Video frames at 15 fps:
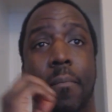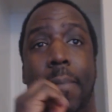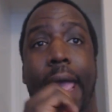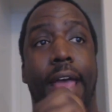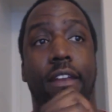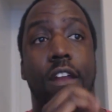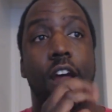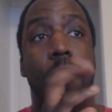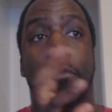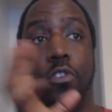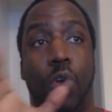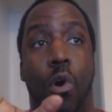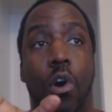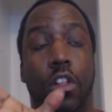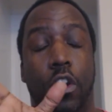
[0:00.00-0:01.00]
bad
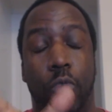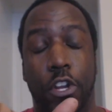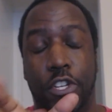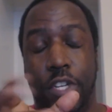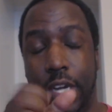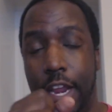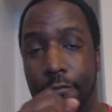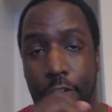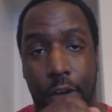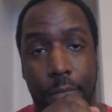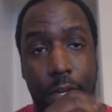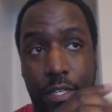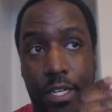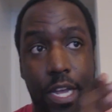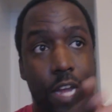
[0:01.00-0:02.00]
numbers all originate
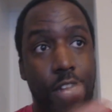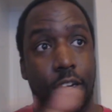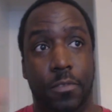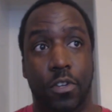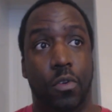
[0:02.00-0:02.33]
from this Gundam.